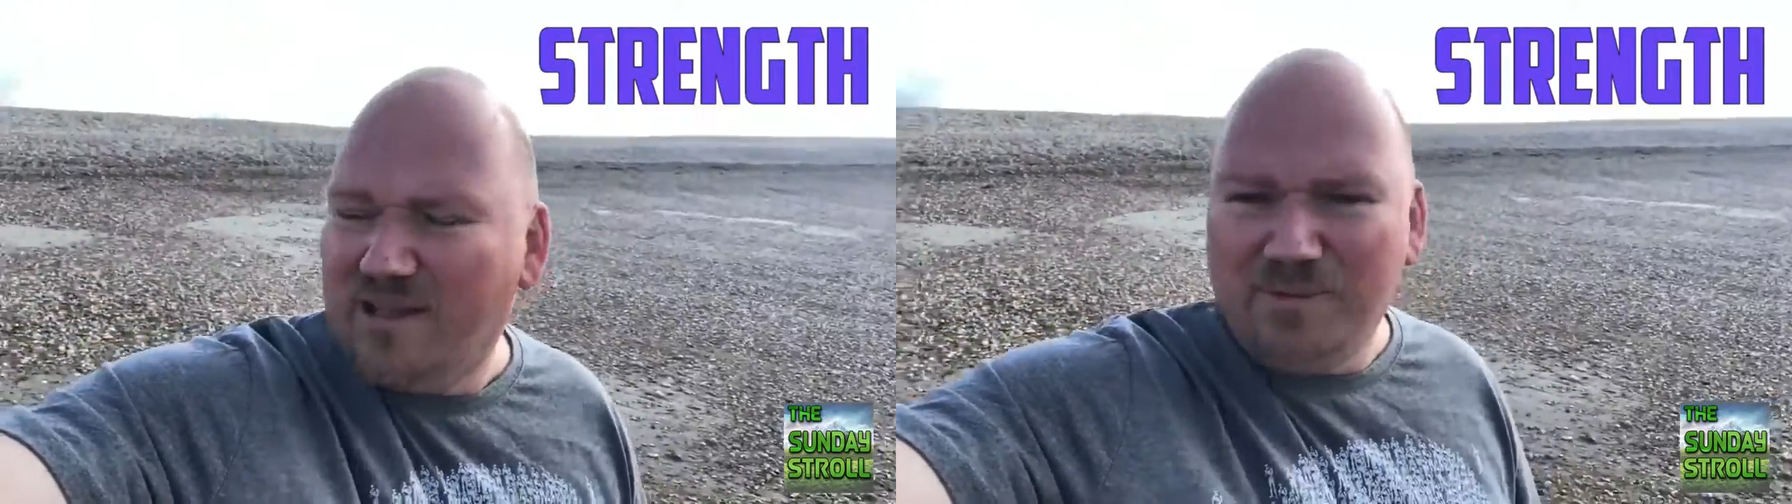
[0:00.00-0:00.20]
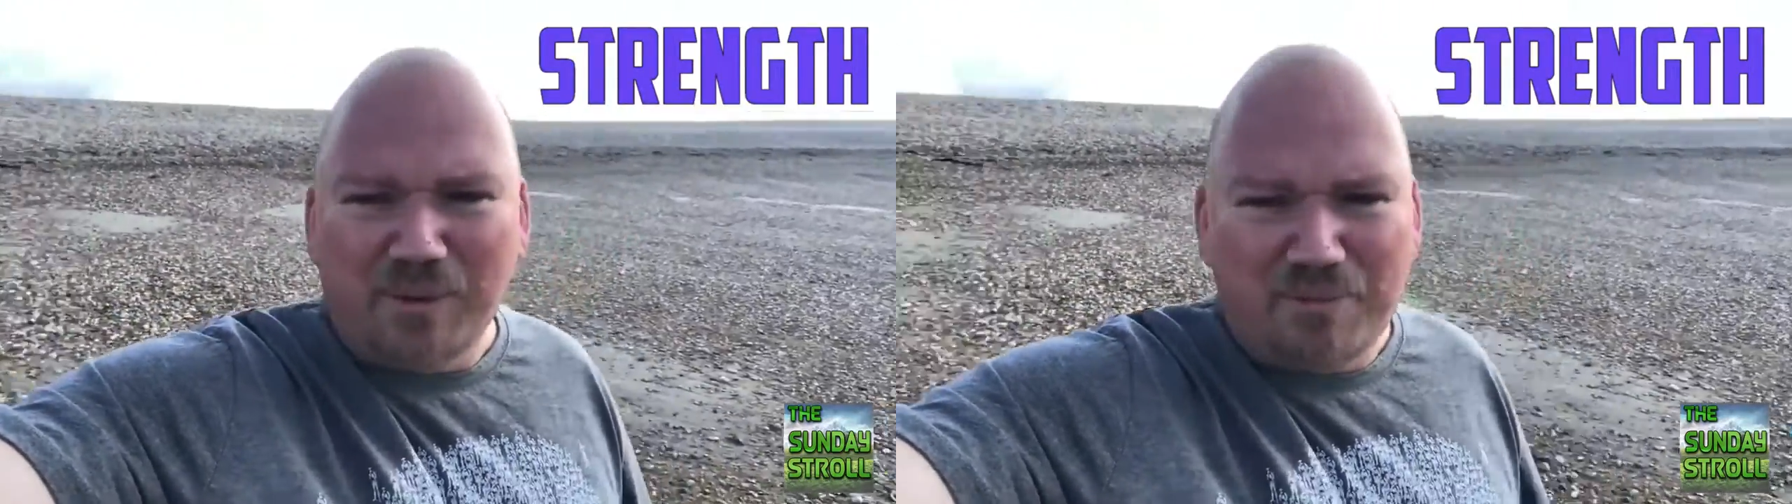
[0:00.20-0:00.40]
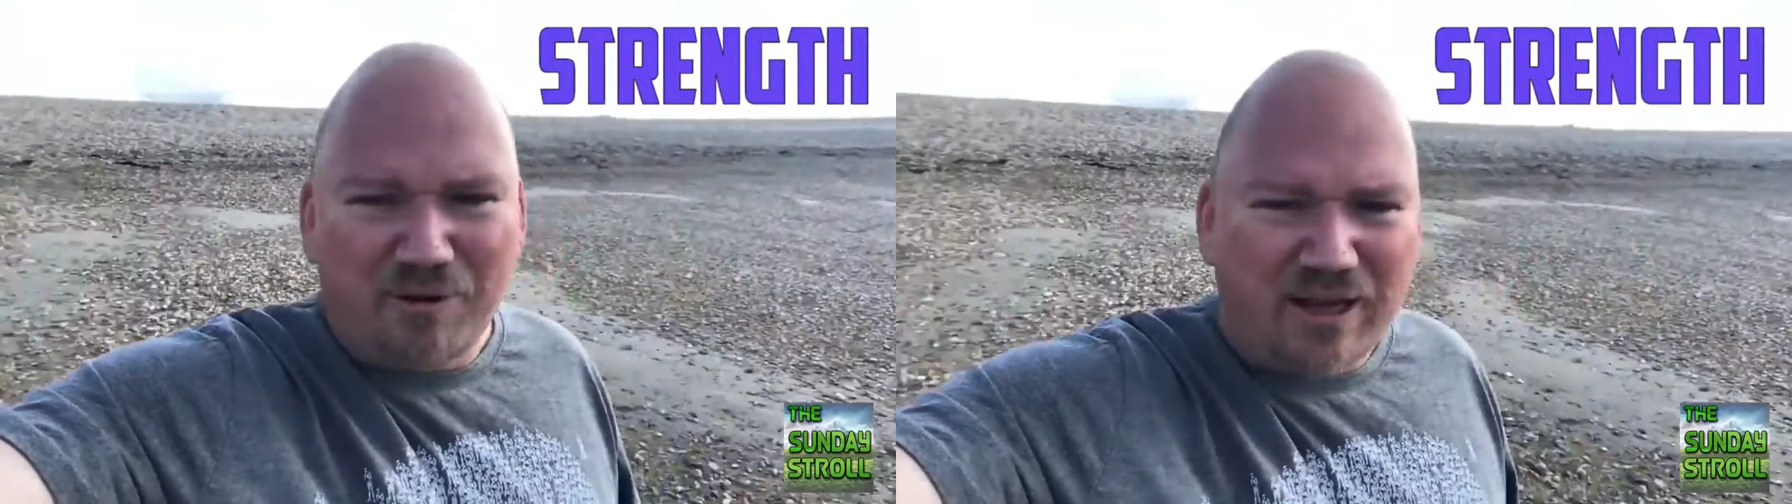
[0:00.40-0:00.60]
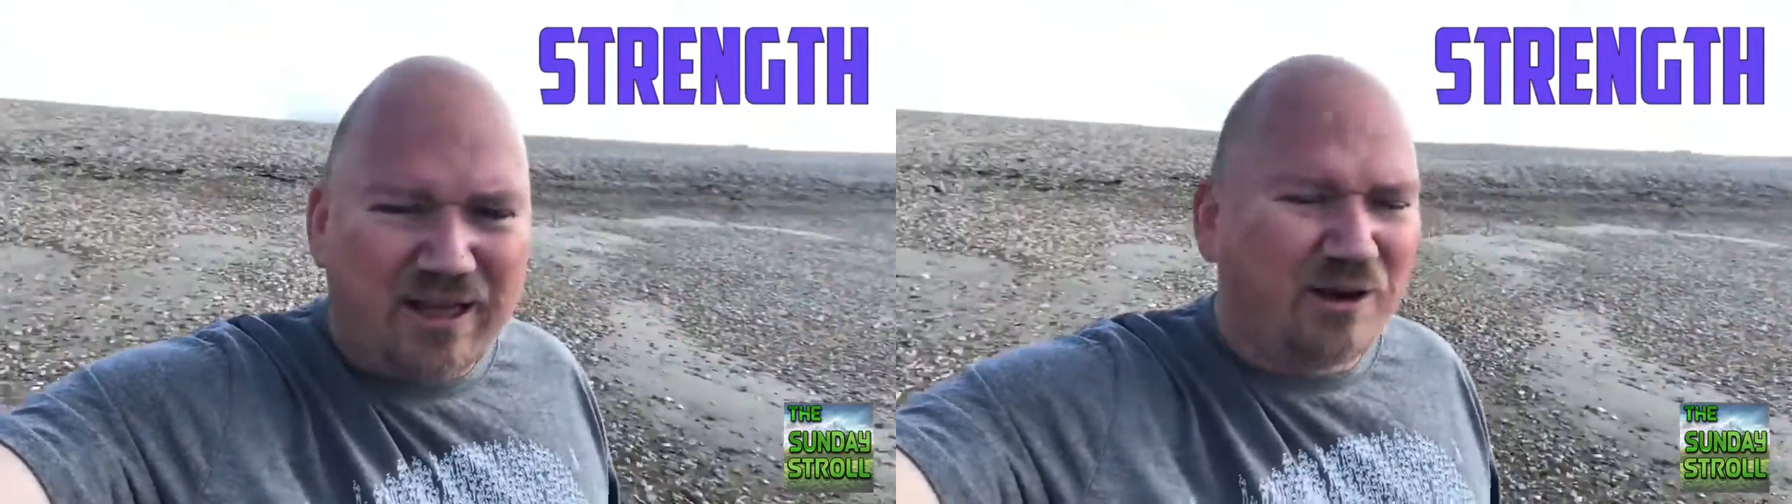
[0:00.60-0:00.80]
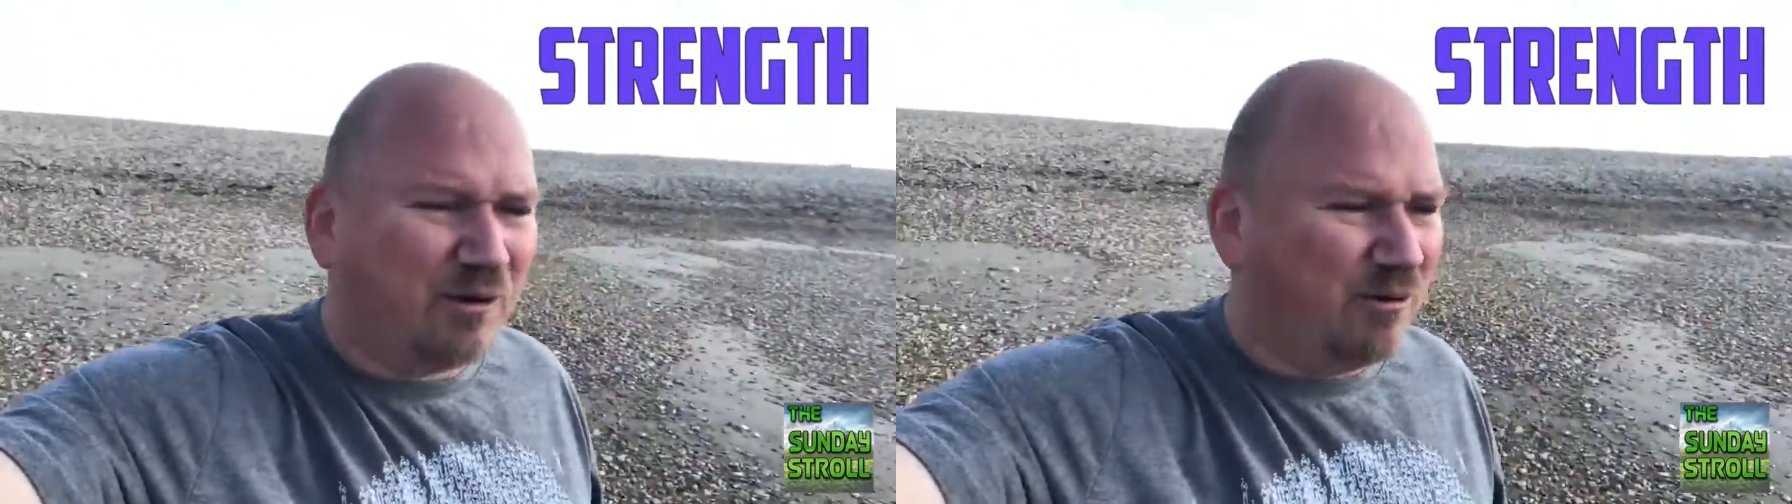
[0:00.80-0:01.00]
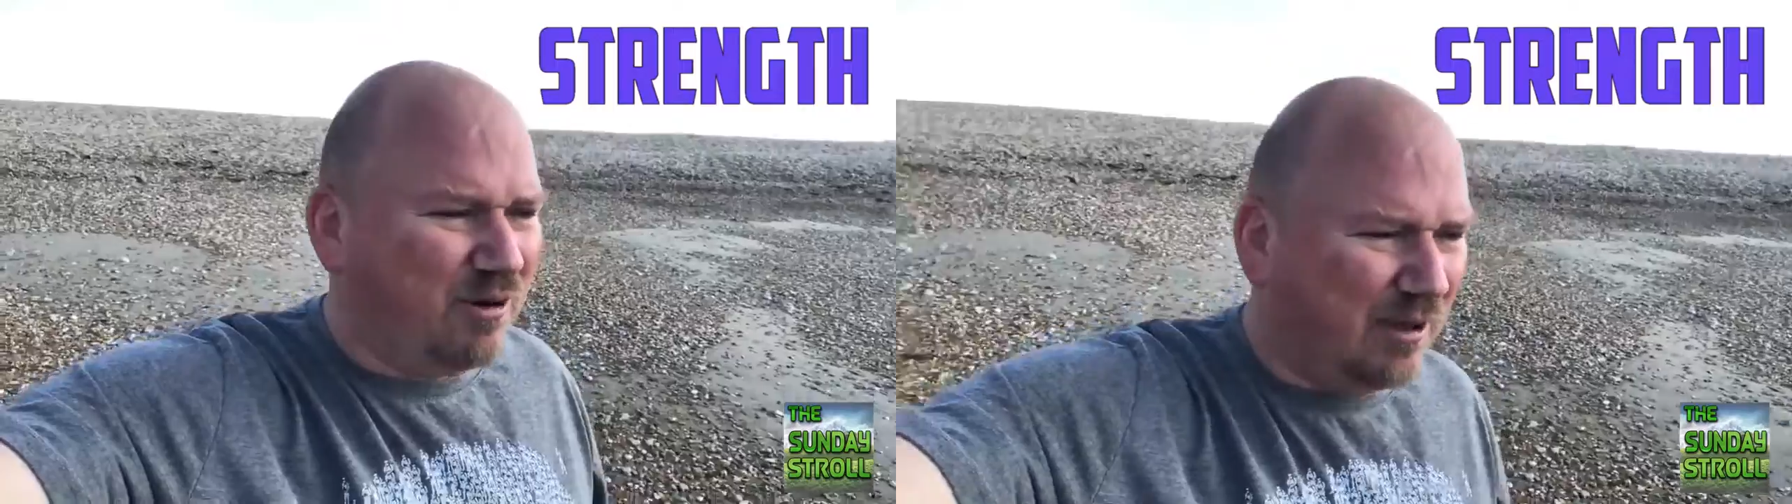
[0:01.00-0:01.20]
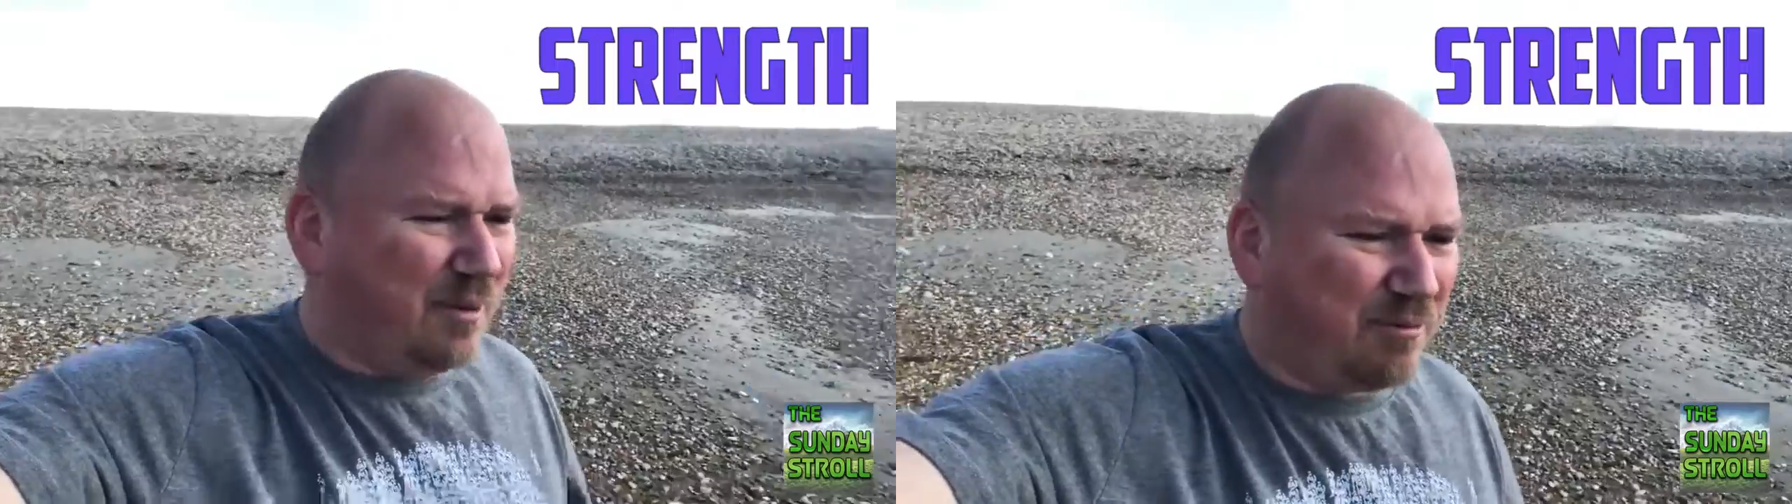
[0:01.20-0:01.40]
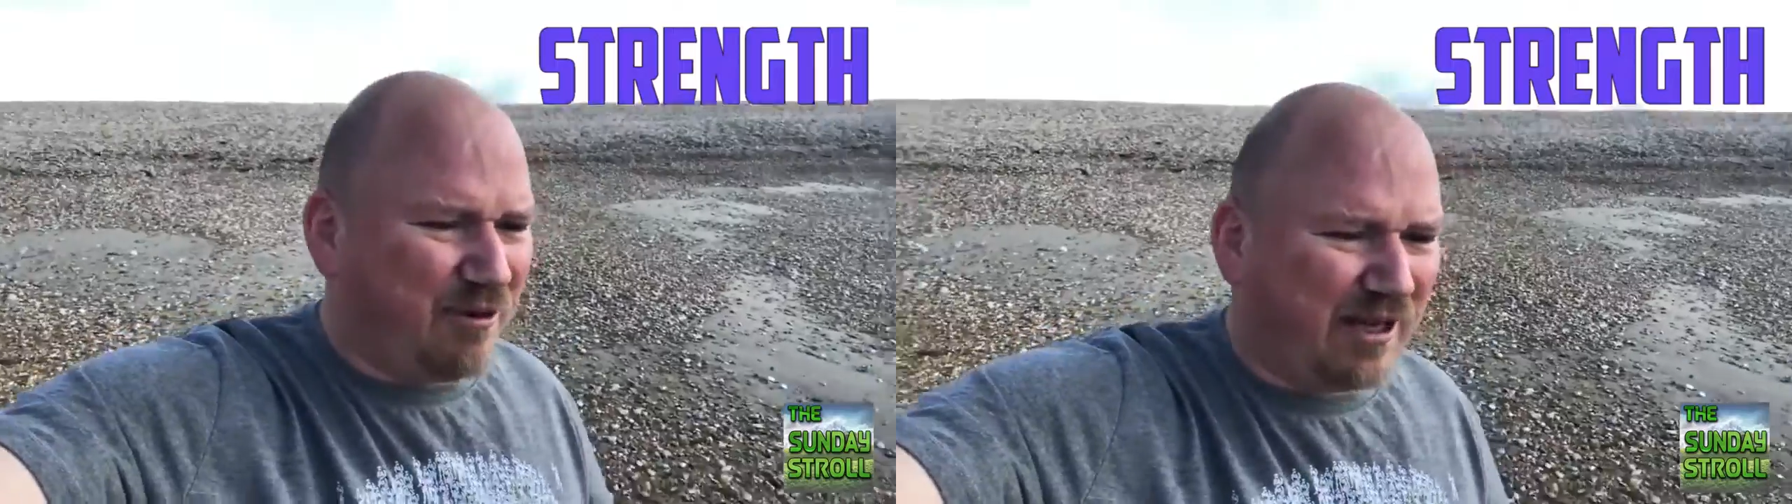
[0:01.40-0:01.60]
You'd be pretty cool. You'd
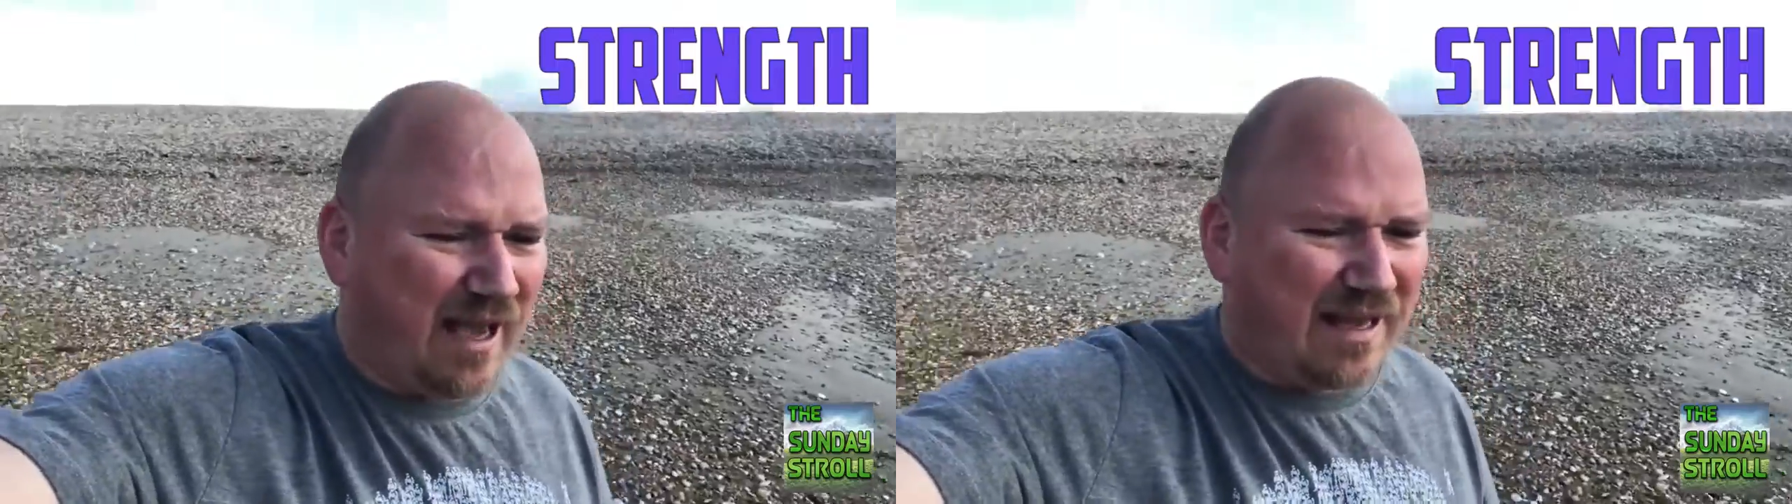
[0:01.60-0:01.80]
be pretty